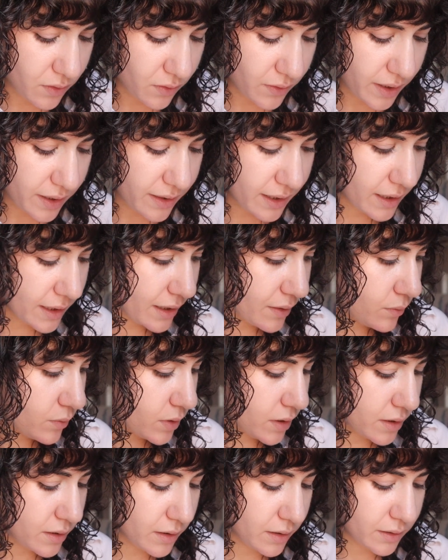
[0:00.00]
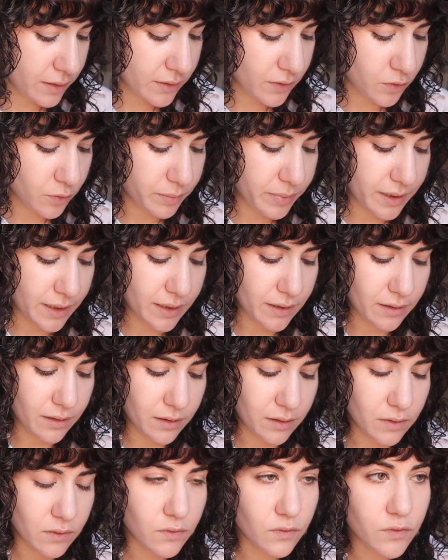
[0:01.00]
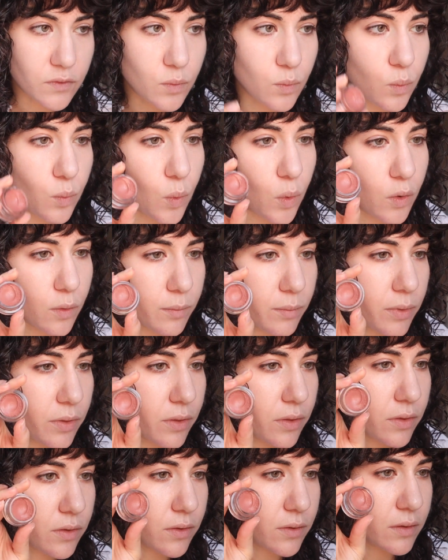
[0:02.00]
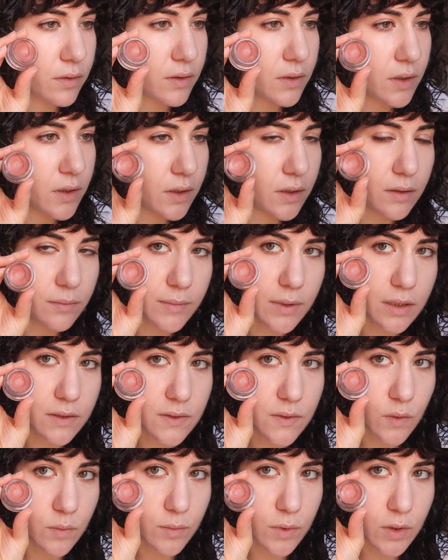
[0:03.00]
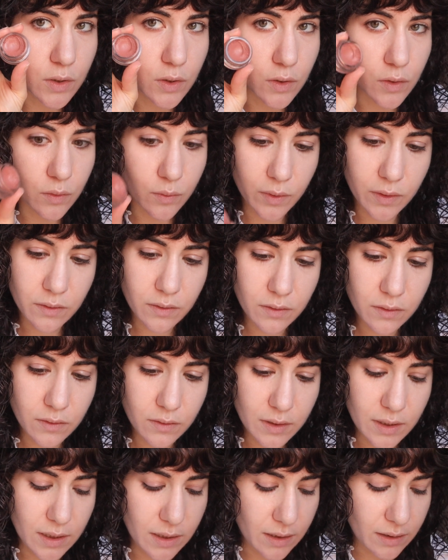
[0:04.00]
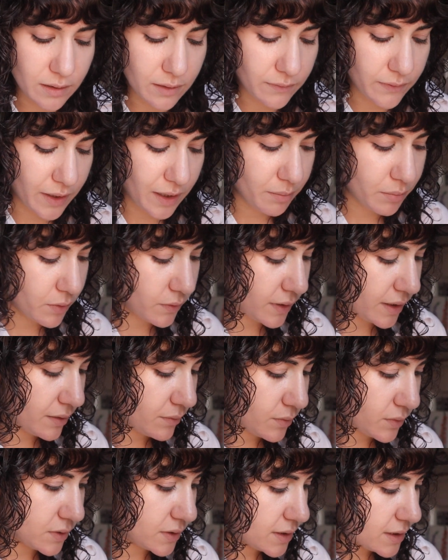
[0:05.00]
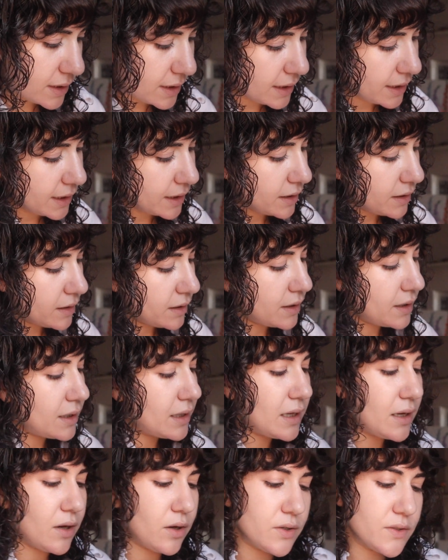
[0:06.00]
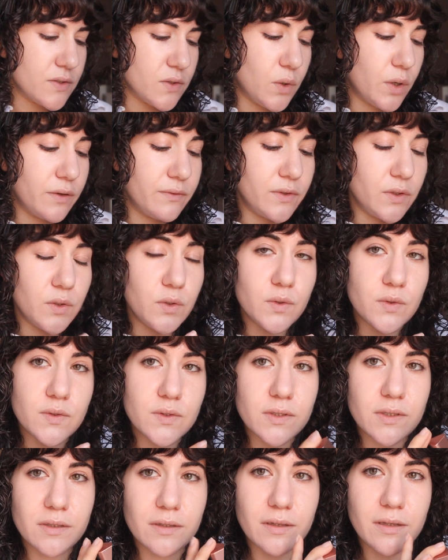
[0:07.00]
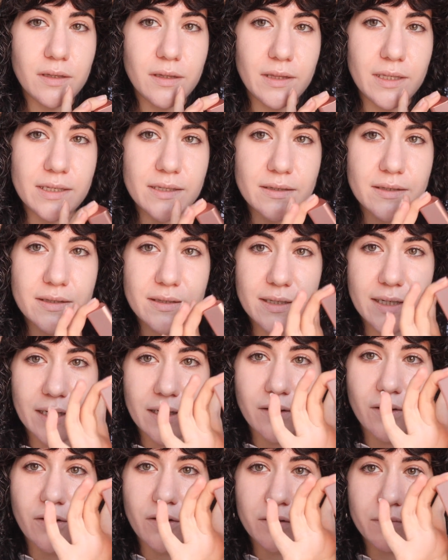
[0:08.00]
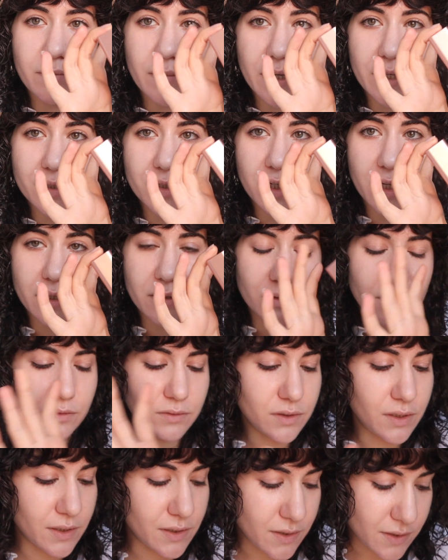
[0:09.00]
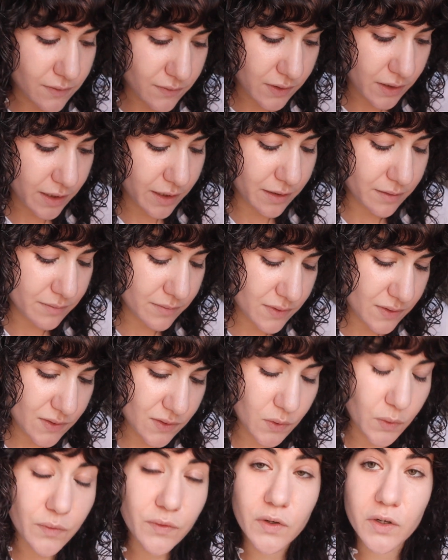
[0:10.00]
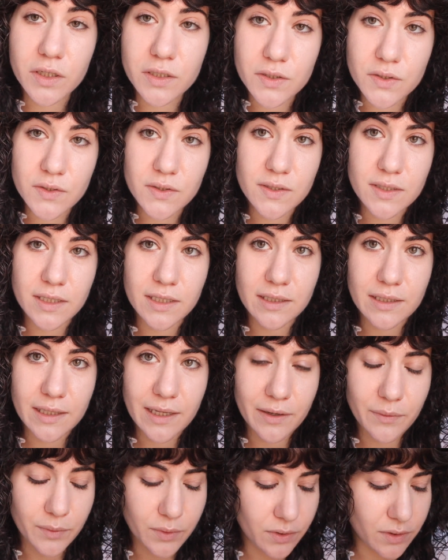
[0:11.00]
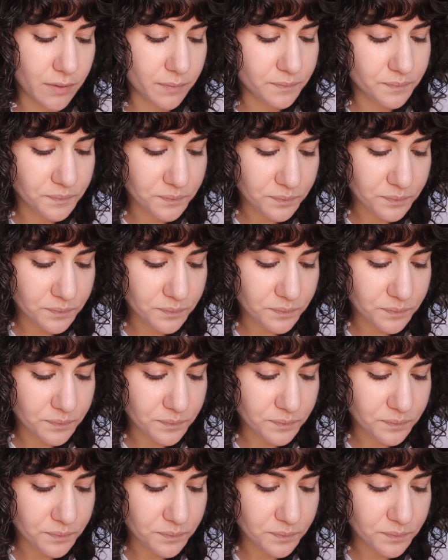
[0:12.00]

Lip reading: know, I think I want a little bit of warmth, and so I'm gonna go with the Evaporate one today. Also, I've used this stick on my channel tons of times, so if you're interested in that one,